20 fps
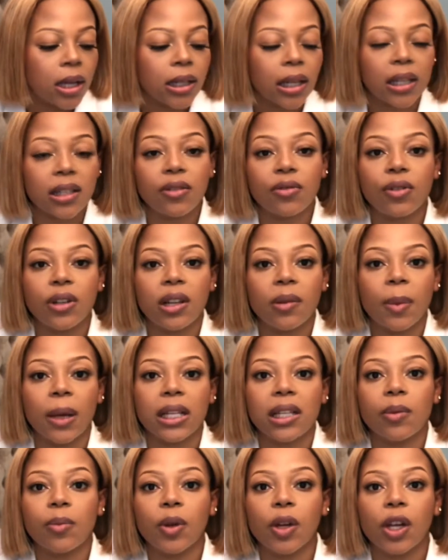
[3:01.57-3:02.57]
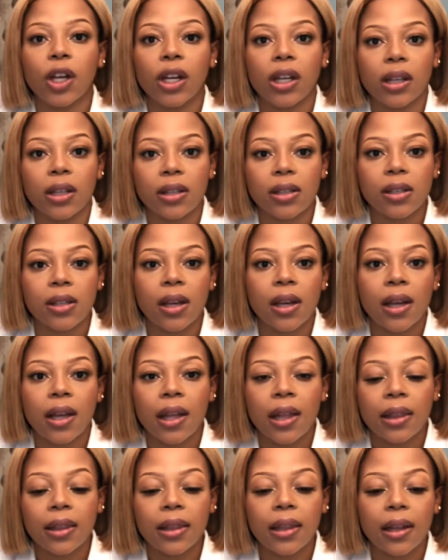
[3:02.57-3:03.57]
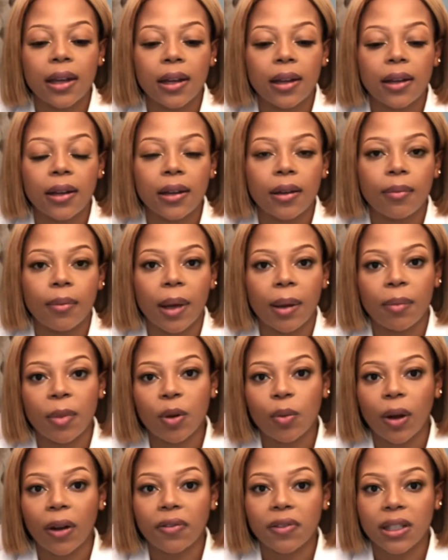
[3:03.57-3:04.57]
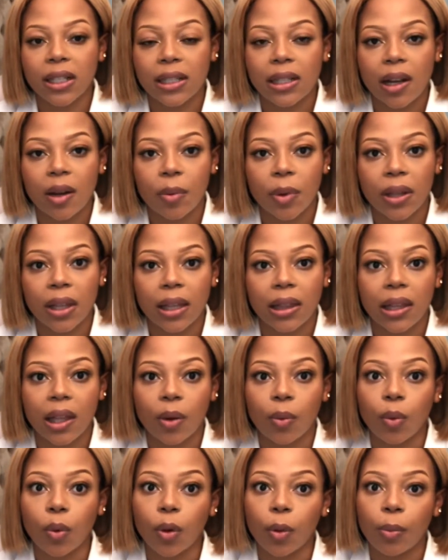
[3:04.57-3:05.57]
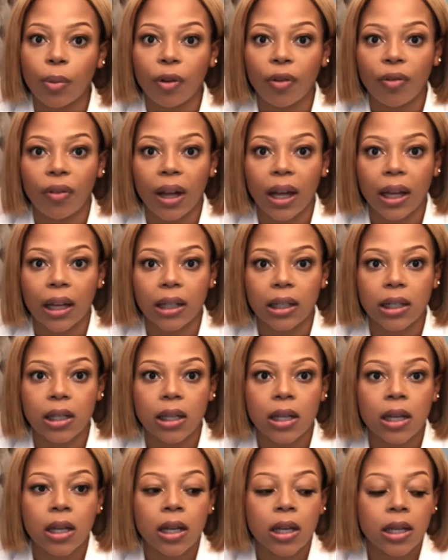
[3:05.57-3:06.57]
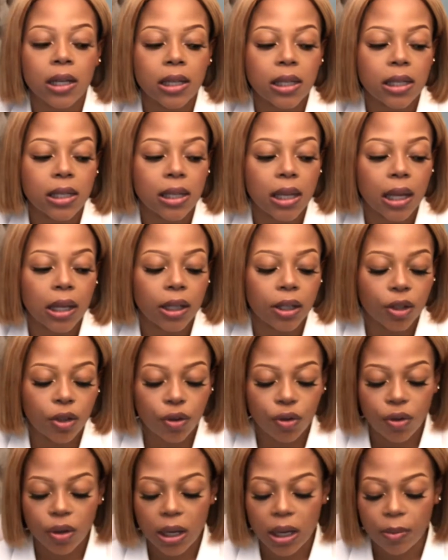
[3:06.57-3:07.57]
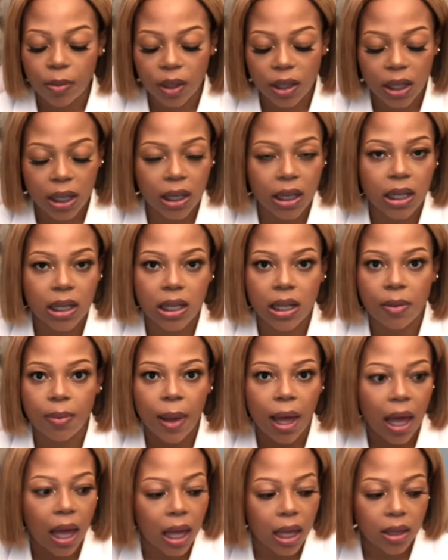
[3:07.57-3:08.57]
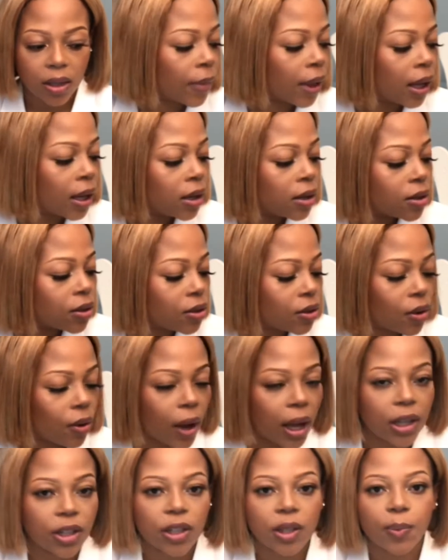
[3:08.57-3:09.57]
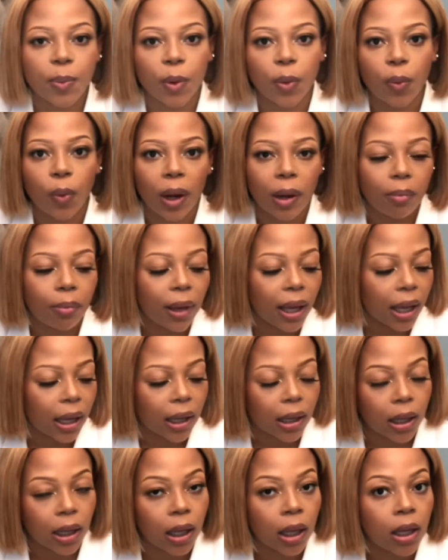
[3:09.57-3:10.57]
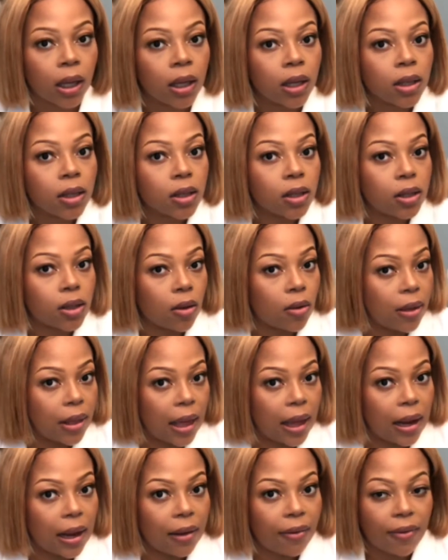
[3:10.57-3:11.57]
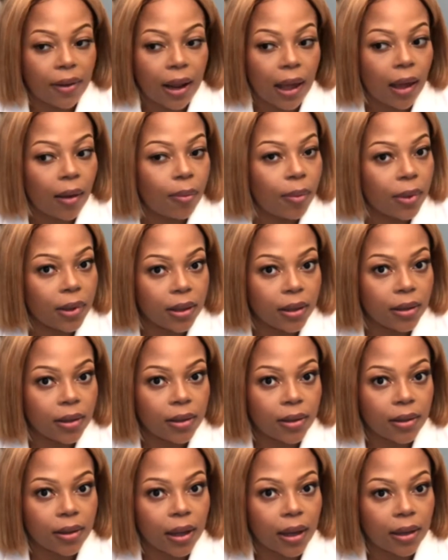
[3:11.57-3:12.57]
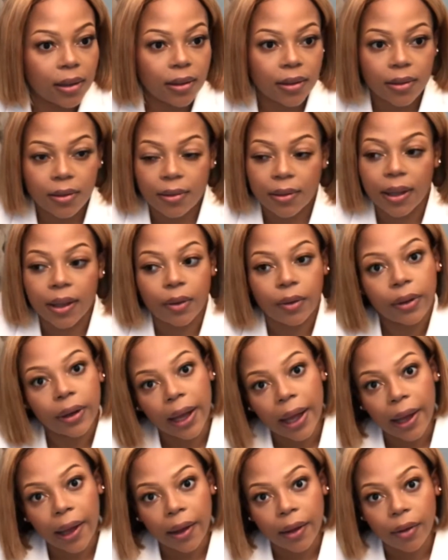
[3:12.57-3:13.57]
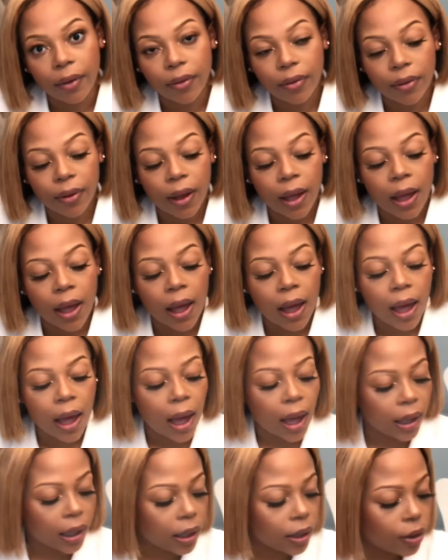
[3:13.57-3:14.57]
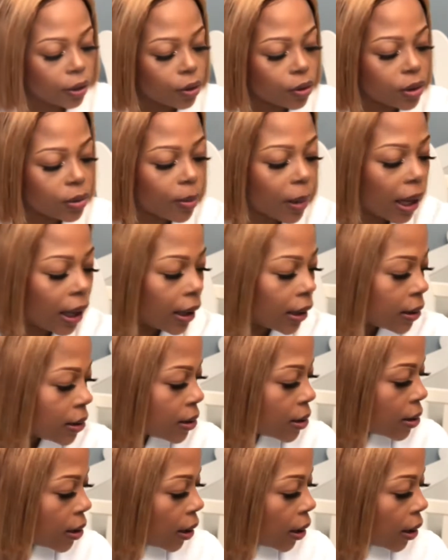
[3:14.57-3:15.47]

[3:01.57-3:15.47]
Doesn't really matter because the my midwife did tell me that they will provide sanitary maternity pads. So I just bought one pack so that if it happens that they don't have, I can use mine.